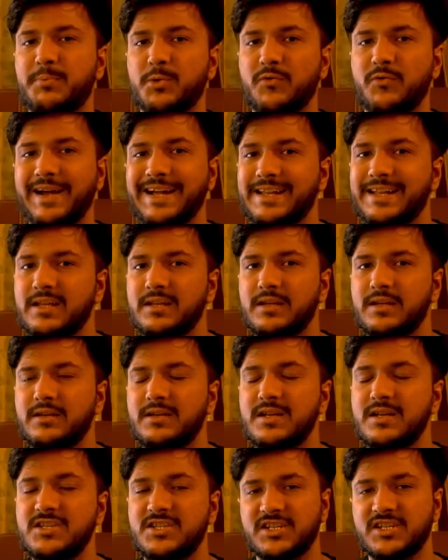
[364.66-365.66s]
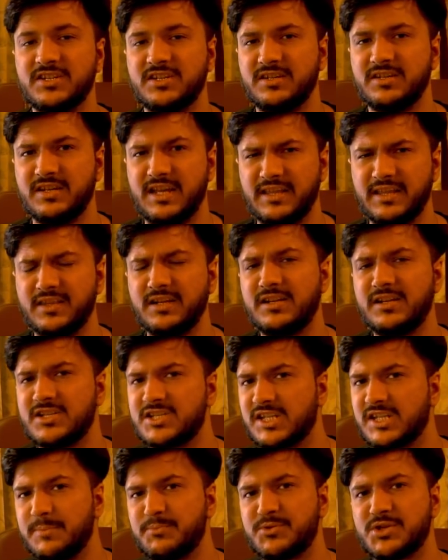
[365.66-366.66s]
provided in the
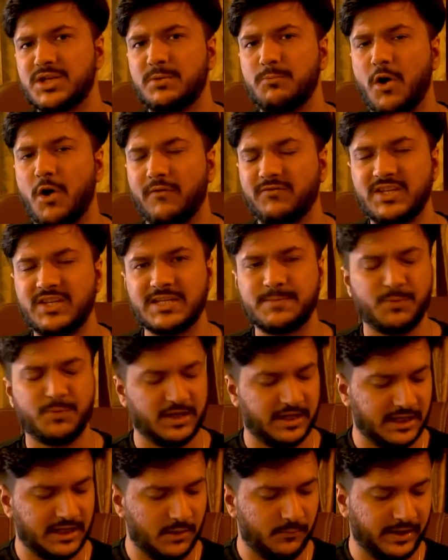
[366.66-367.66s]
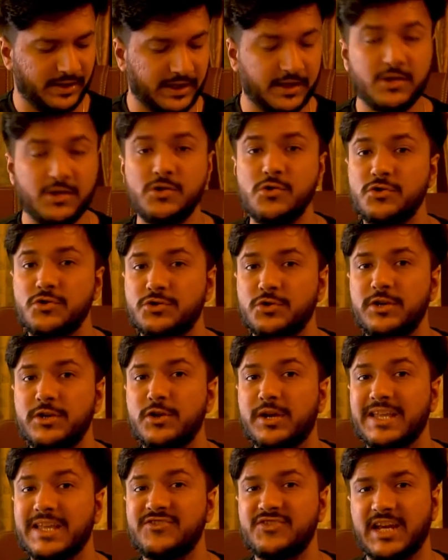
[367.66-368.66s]
description of this particular video, so
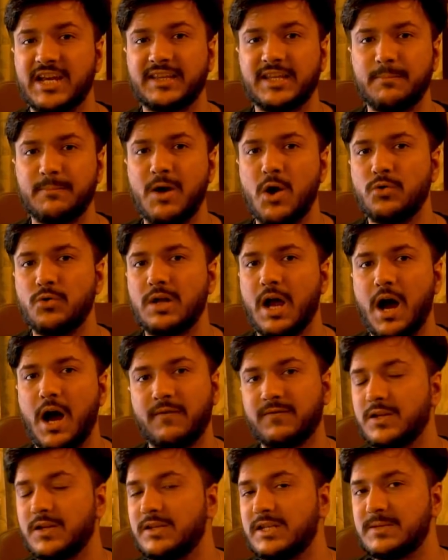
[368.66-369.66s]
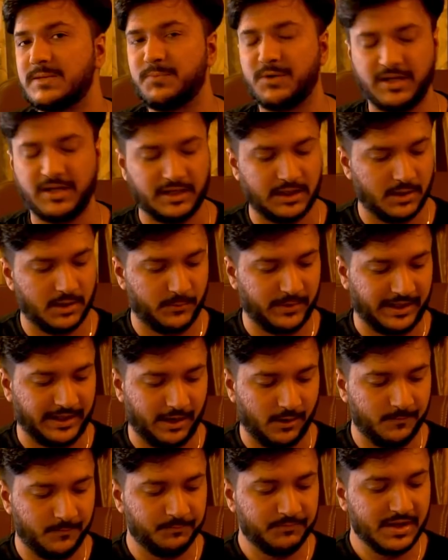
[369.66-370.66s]
you can check them out after this particular
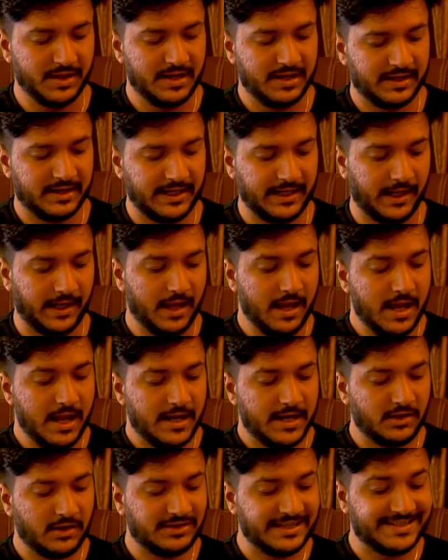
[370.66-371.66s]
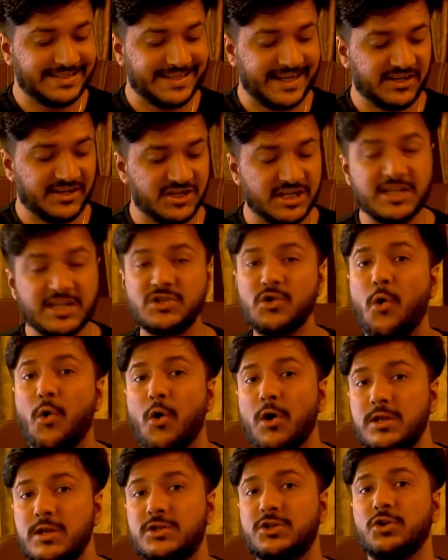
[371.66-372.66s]
video, right? Now this section is
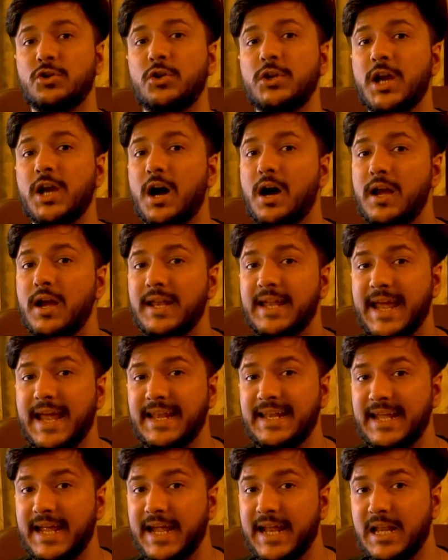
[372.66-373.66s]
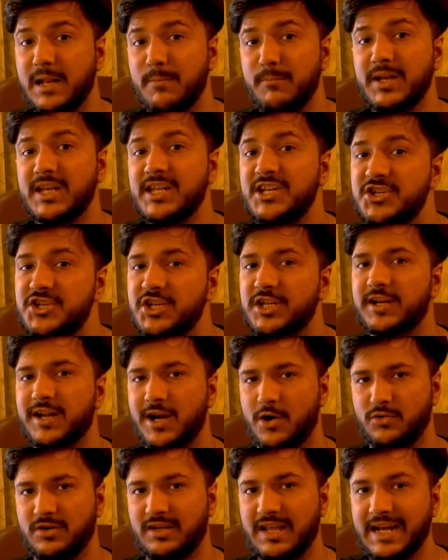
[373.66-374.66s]
also an elimination
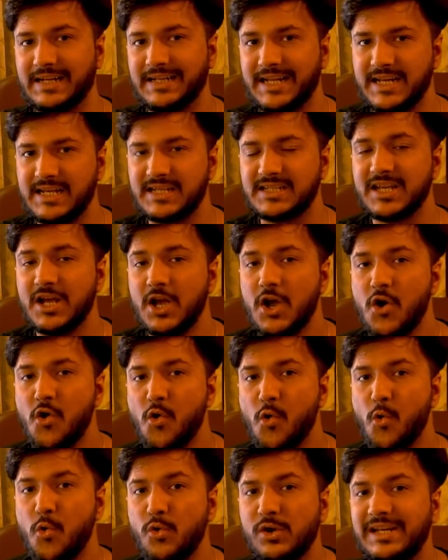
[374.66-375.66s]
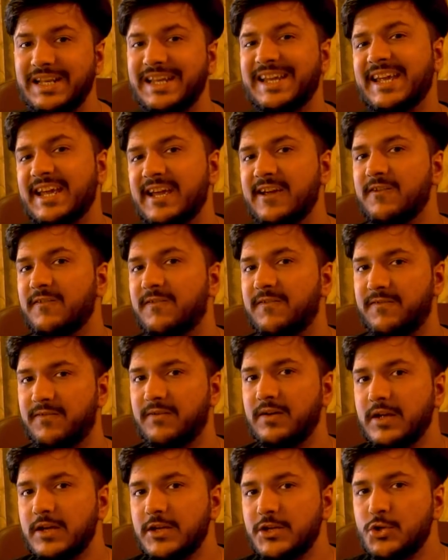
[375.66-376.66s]
round. That is, only if
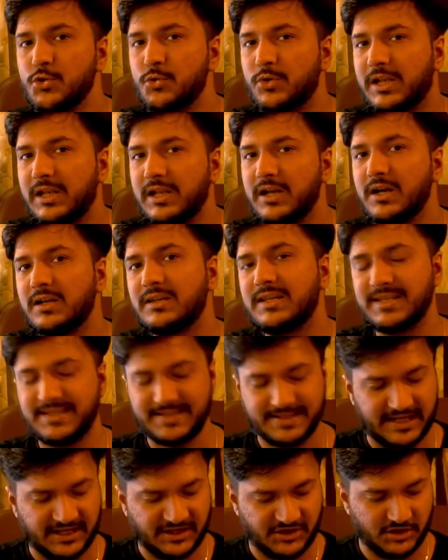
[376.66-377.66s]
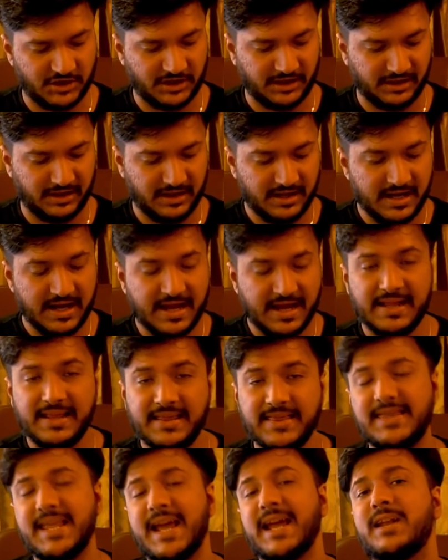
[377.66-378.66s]
you clear this section,
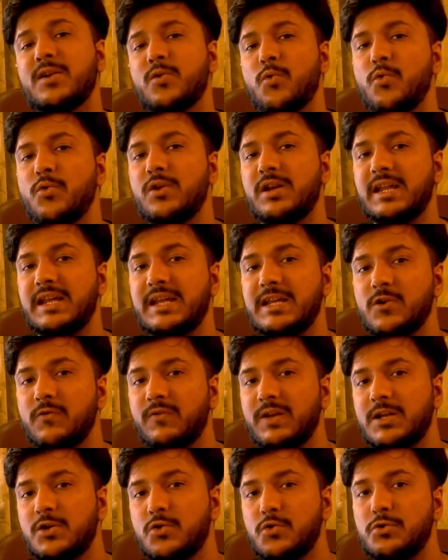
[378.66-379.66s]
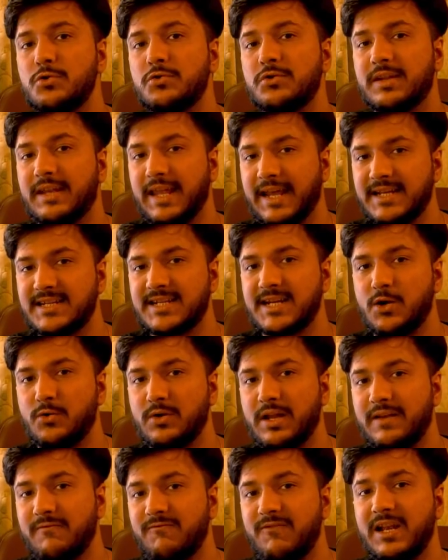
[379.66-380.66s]
then only you will go to the next
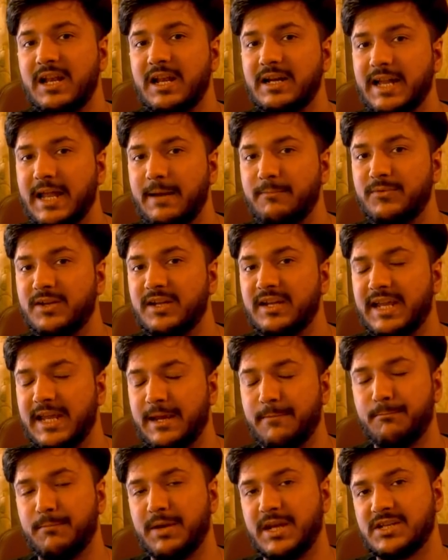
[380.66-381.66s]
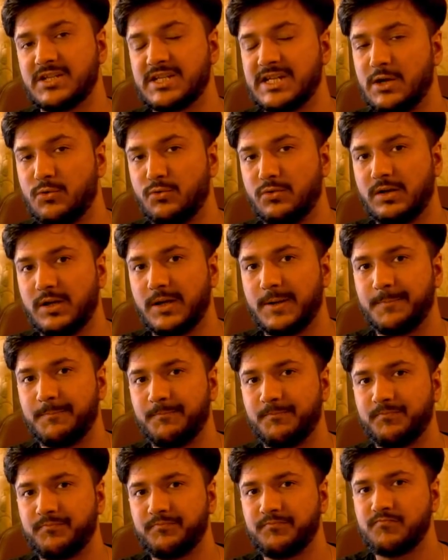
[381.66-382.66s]
round and will attempt the game based round.
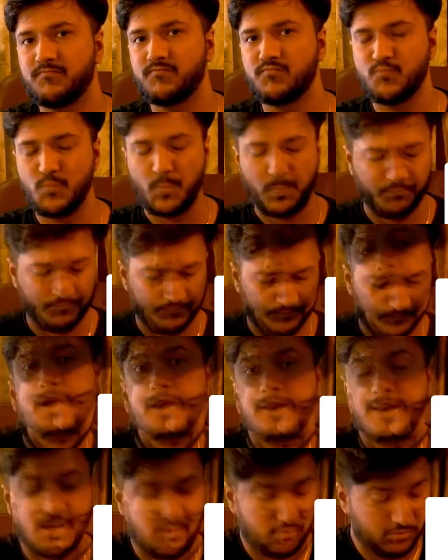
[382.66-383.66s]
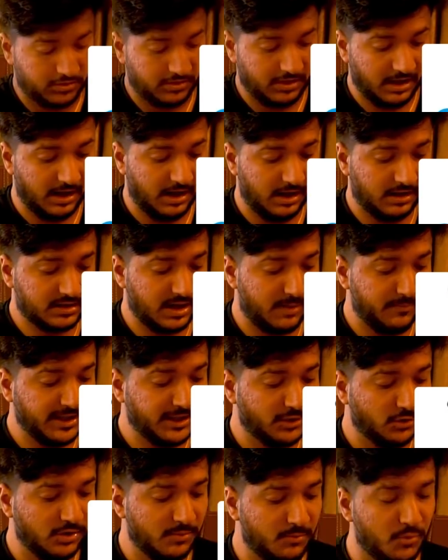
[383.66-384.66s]
Now,
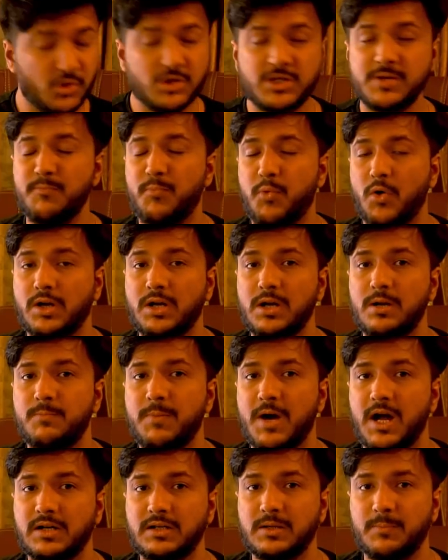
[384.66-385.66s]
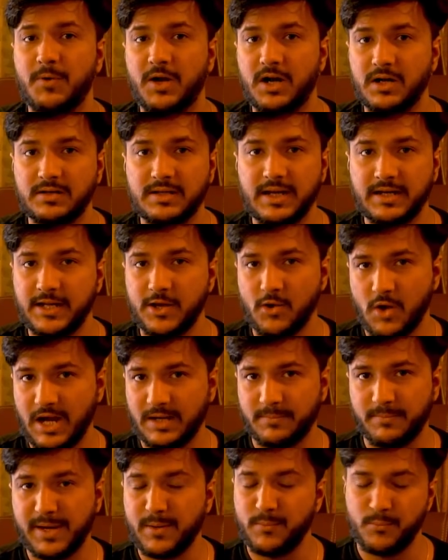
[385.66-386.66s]
coming to the most important part, the part that you
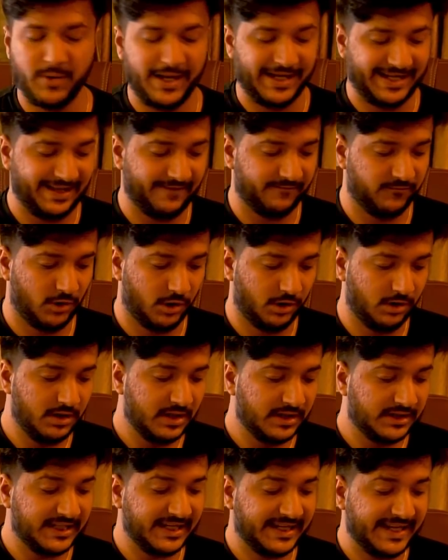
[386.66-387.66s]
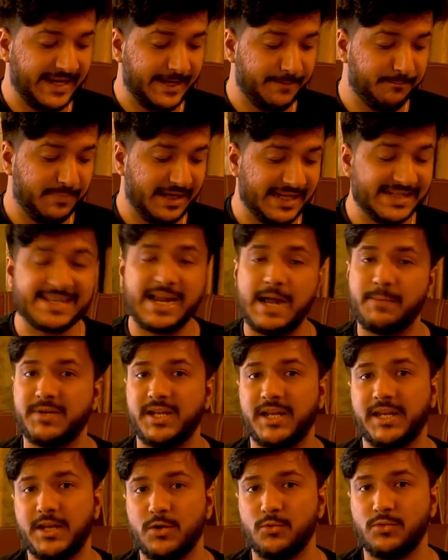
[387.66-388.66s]
had been waiting for, the game based
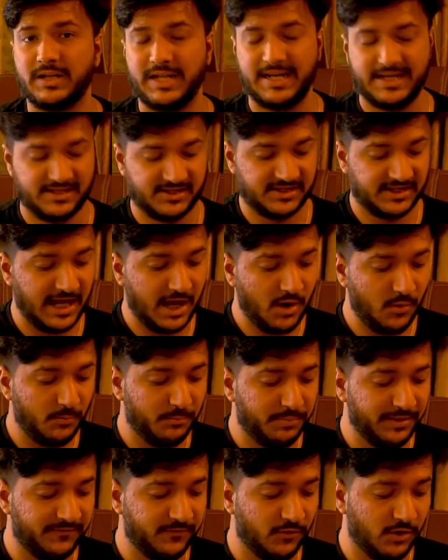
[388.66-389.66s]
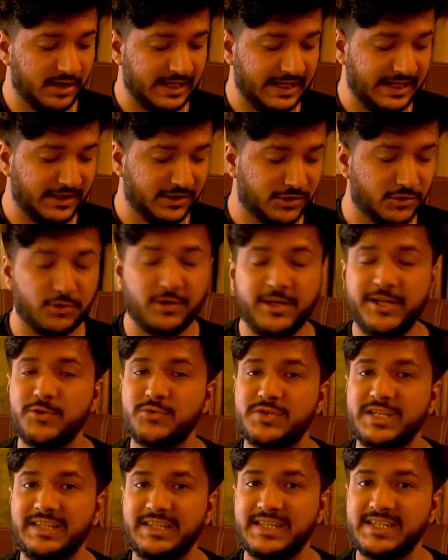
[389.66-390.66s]
aptitude test. Now, before
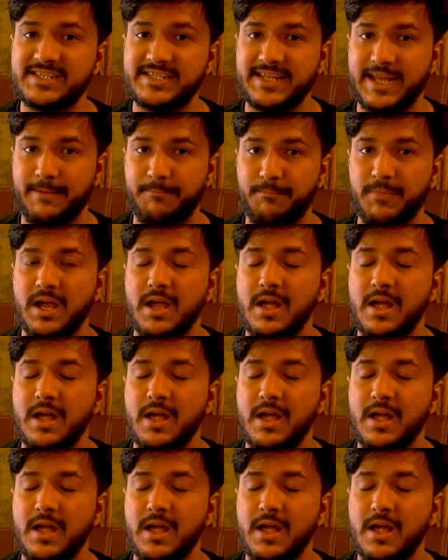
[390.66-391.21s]
introducing this step,